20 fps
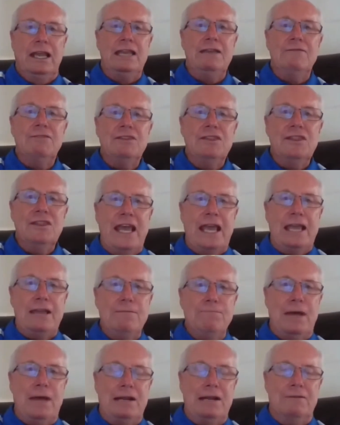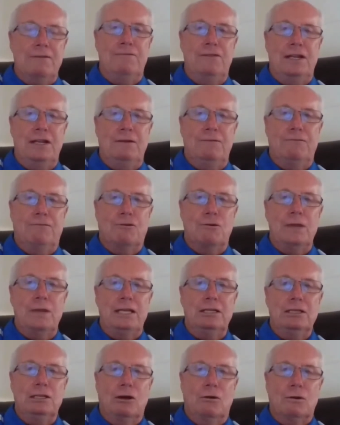even they benefited
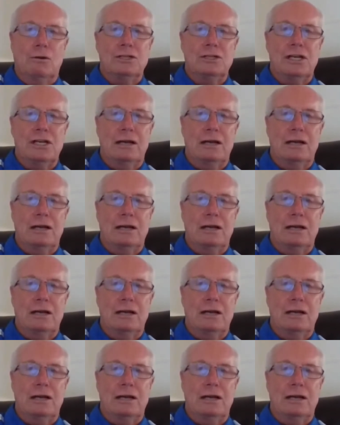from a lower